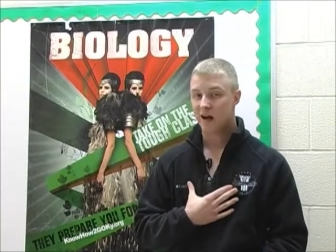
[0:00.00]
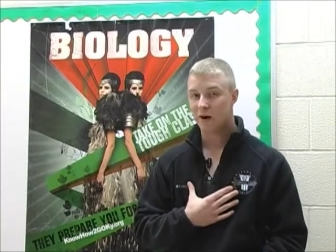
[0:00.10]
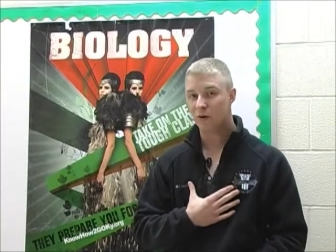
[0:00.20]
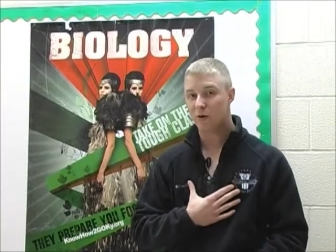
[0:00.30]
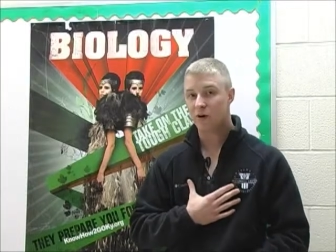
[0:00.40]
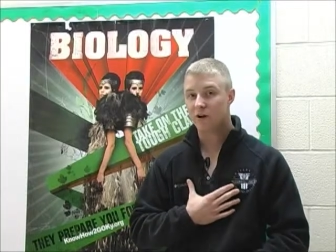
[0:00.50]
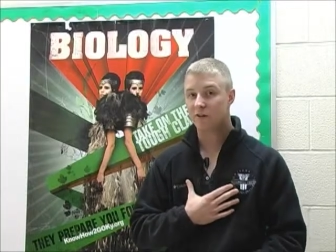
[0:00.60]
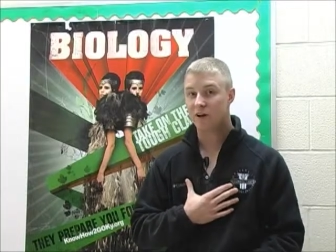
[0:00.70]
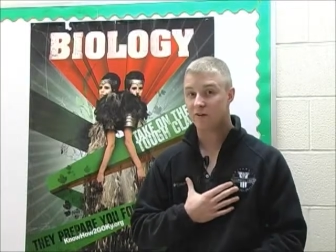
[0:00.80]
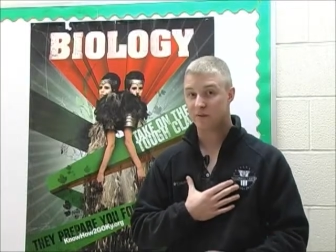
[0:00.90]
I want to work in
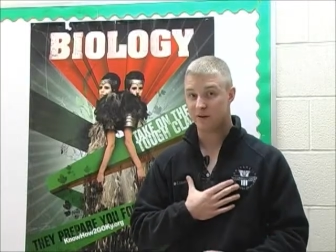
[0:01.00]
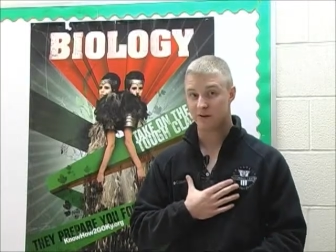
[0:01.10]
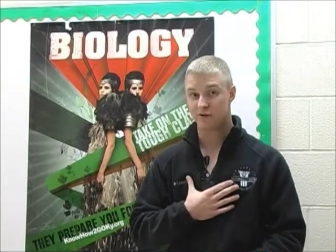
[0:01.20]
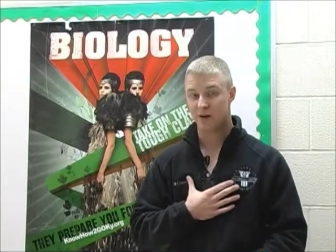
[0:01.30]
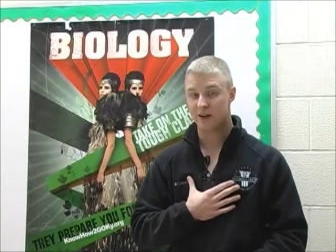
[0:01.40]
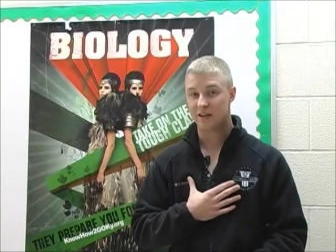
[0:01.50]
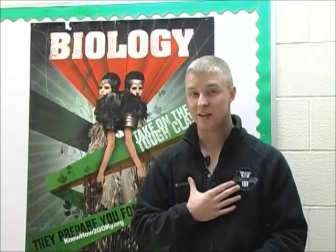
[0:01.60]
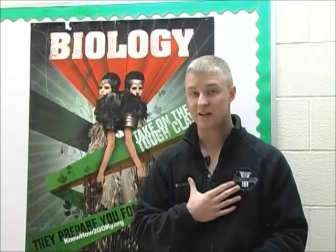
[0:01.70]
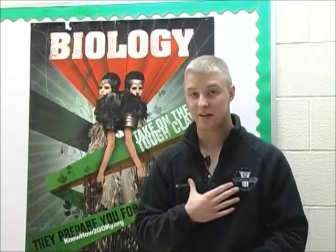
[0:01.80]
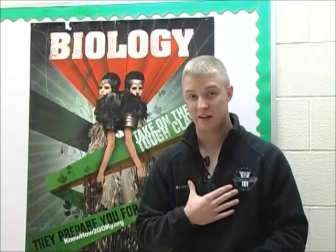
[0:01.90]
the government, so I
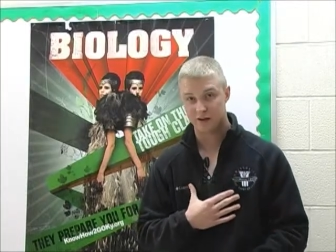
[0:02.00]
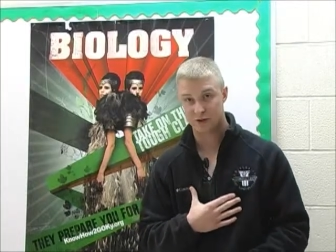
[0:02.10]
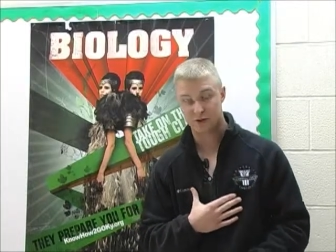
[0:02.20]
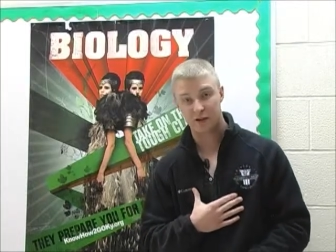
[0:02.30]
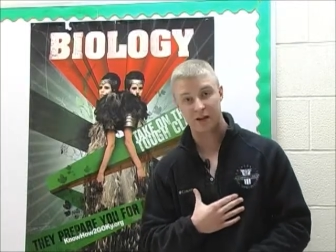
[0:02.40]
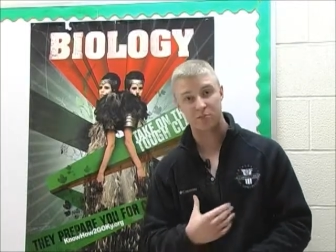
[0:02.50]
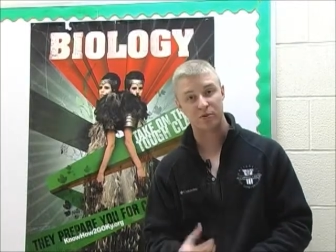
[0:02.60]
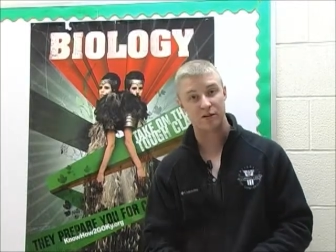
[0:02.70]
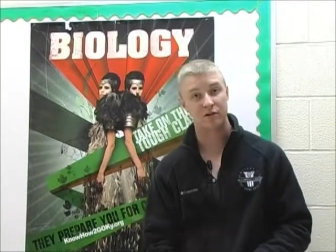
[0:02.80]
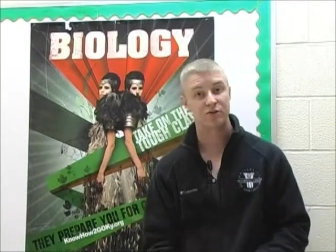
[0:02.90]
take history and
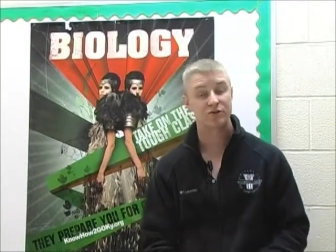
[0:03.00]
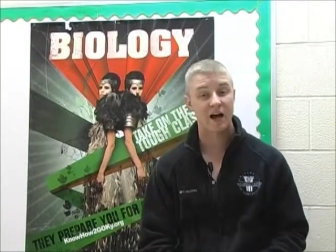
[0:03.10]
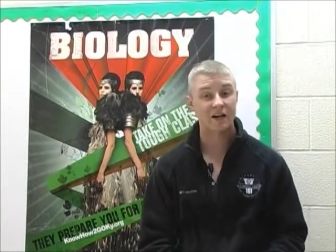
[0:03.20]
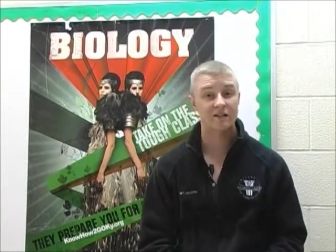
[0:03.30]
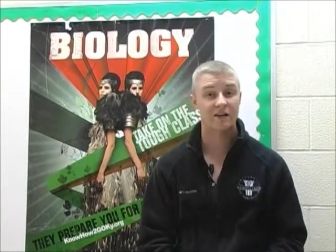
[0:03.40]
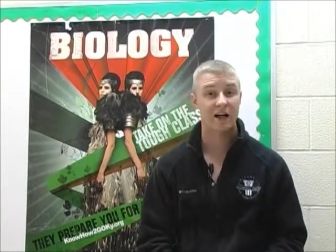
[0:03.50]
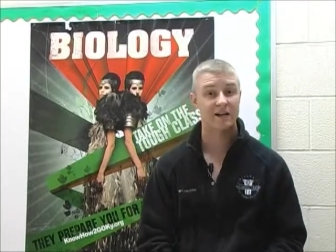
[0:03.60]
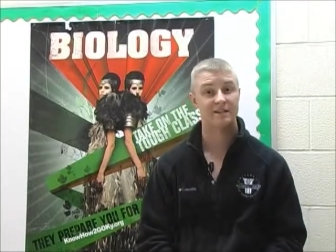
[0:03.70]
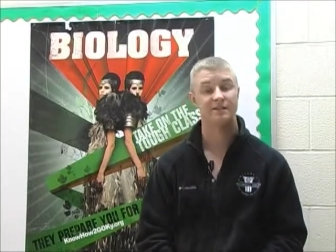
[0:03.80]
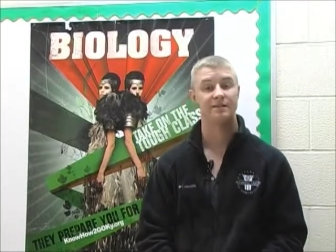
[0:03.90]
political science
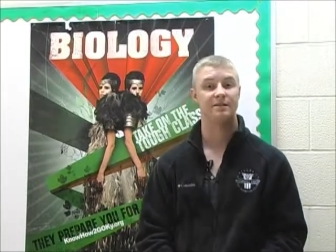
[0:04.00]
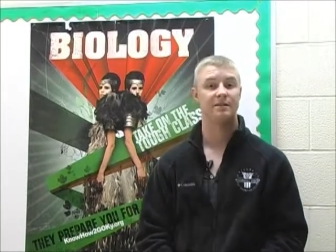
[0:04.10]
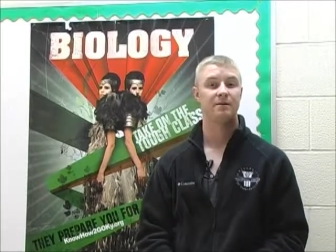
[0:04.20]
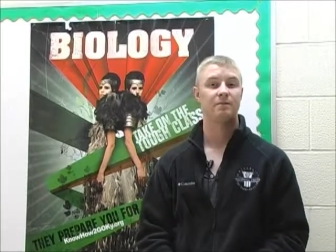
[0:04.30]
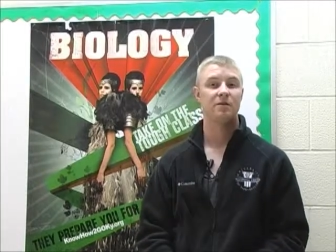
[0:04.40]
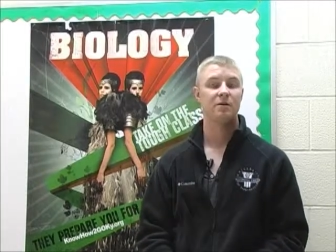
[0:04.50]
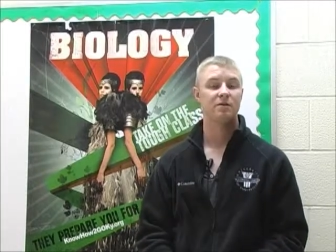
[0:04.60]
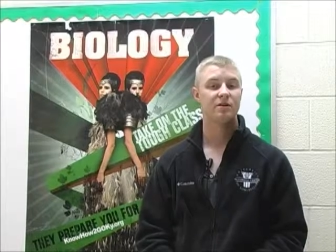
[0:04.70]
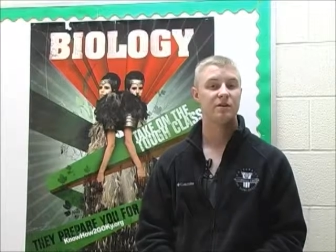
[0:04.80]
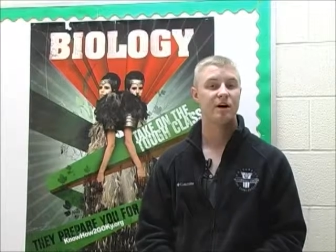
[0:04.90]
classes.
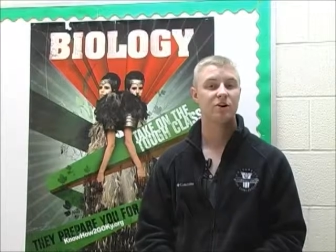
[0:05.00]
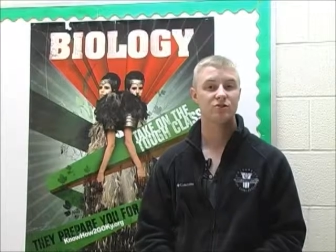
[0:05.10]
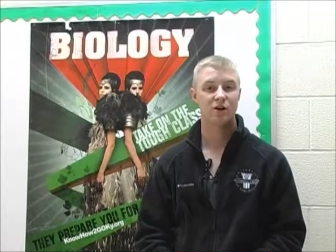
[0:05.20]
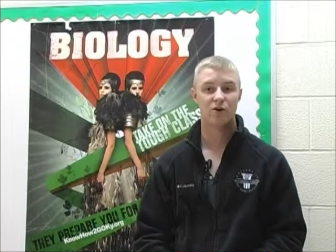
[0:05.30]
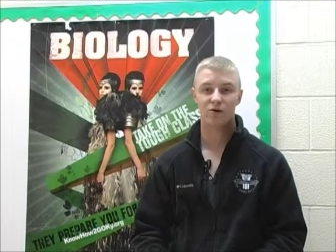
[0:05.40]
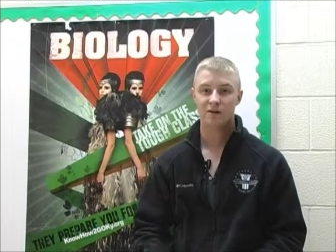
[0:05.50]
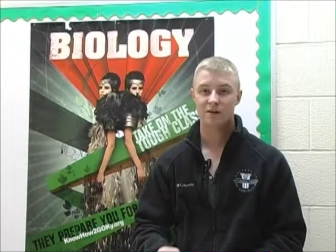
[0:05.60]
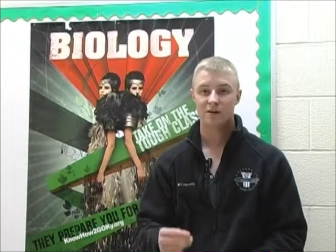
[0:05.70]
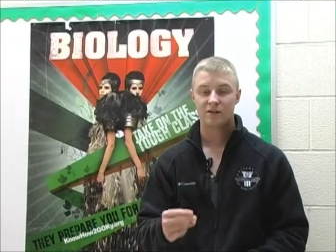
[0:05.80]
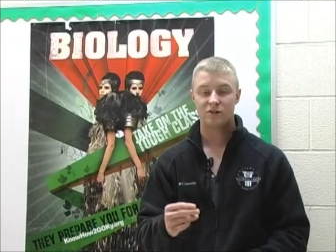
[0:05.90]
But then also,
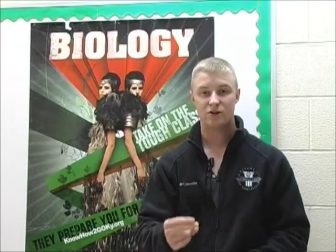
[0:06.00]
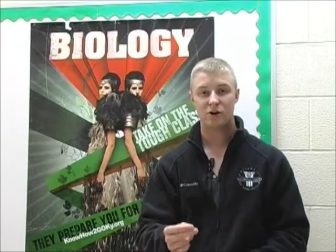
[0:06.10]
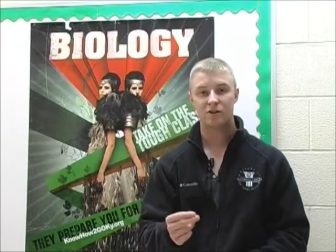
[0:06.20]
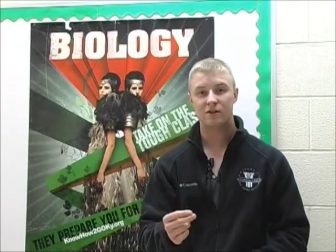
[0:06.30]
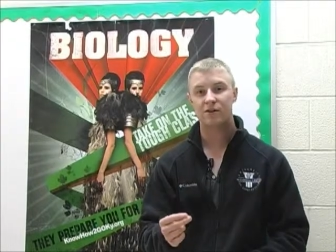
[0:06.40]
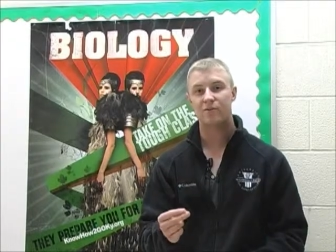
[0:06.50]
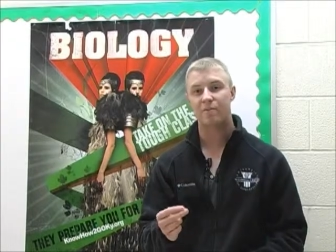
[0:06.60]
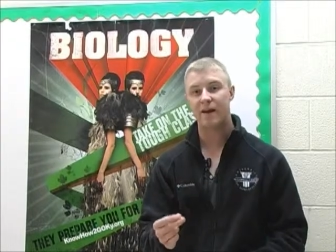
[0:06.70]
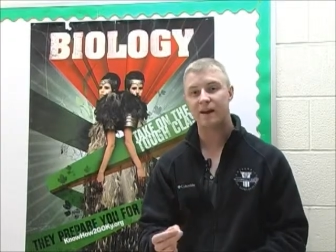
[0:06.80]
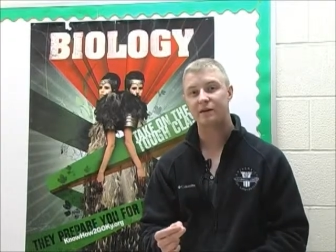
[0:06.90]
start to
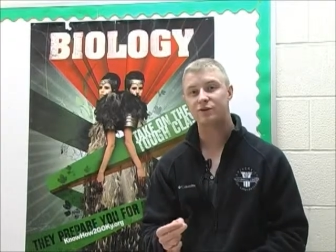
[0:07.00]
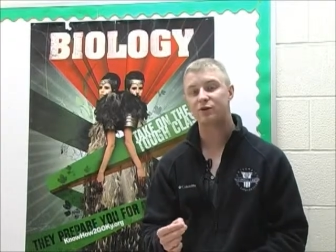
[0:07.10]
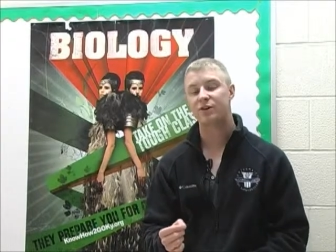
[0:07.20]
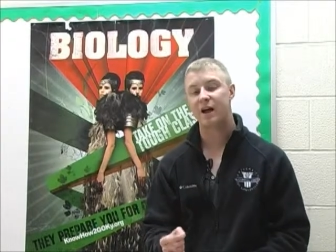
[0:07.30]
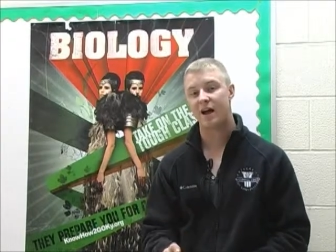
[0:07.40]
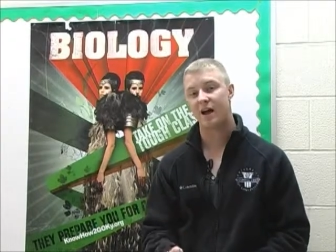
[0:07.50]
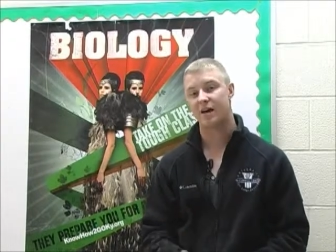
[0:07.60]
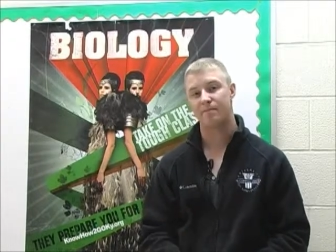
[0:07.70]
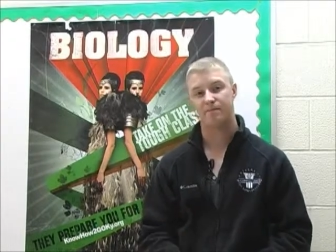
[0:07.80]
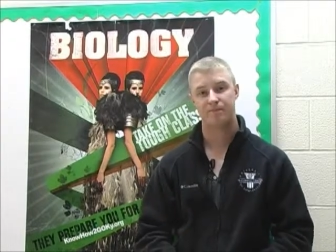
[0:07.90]
manage your
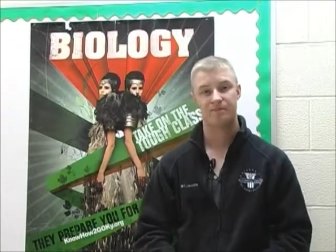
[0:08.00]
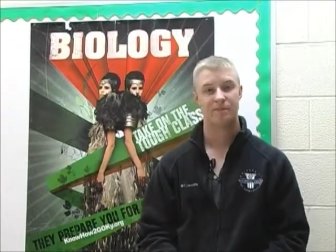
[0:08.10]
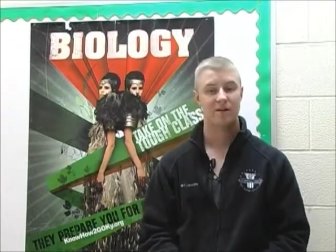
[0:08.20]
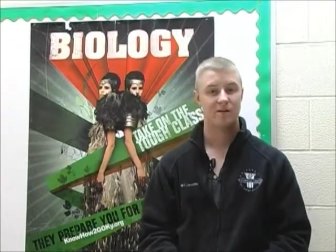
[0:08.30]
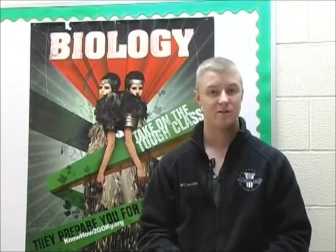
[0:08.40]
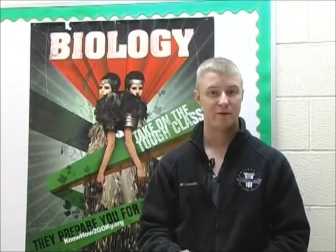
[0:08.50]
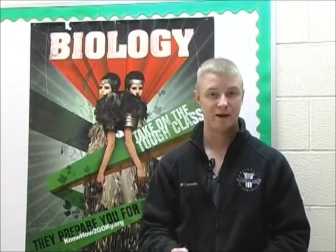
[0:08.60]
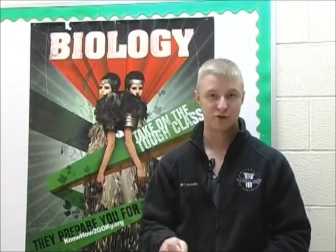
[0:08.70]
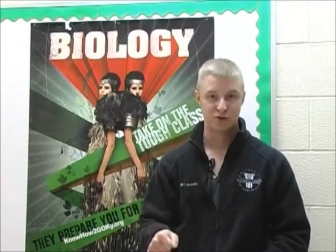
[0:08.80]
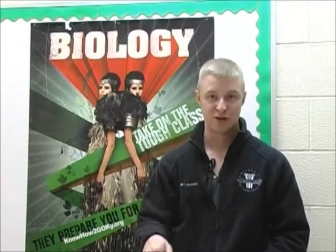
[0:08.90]
time.
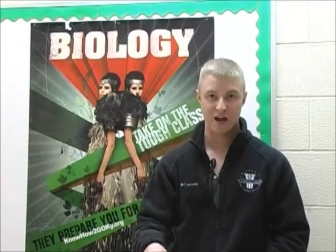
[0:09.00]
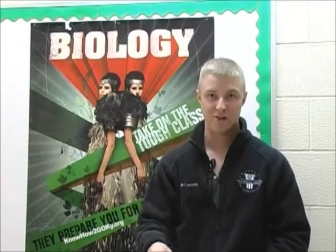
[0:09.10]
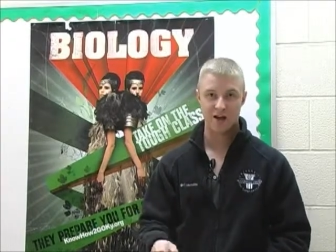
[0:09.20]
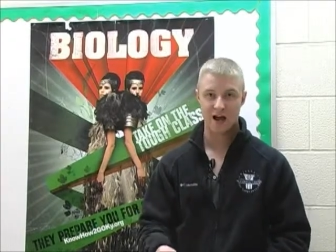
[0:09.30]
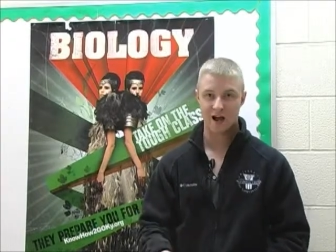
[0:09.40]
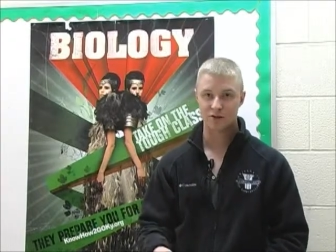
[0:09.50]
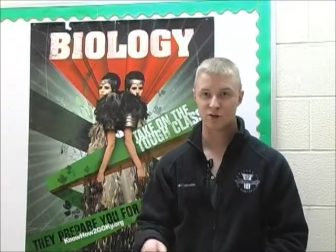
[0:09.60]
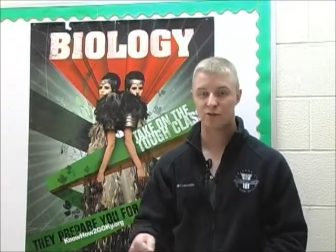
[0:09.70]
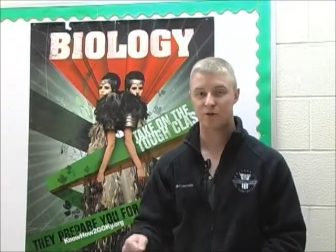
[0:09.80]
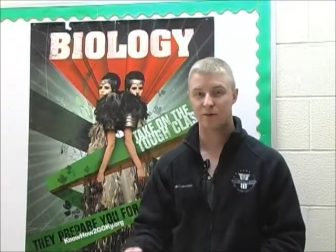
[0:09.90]
Manage your time in high
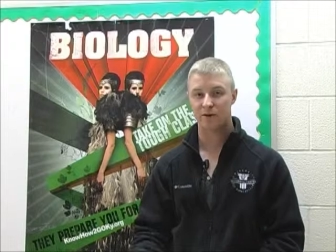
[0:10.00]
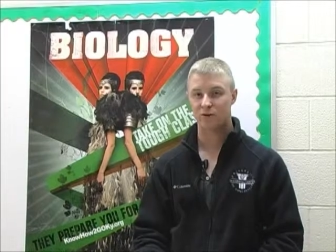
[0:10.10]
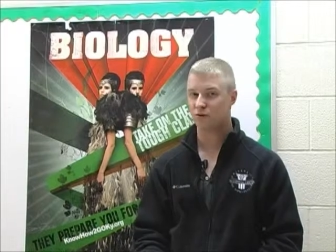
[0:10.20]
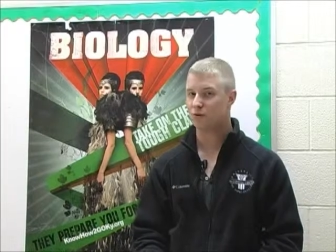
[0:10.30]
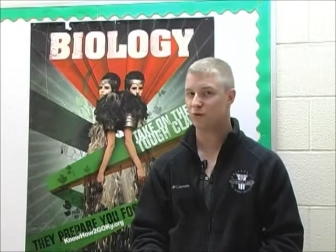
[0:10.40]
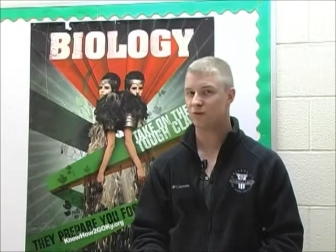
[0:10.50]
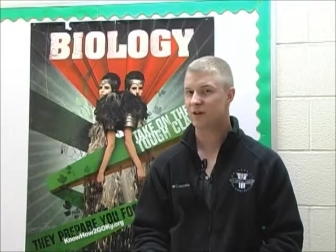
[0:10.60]
school and middle school.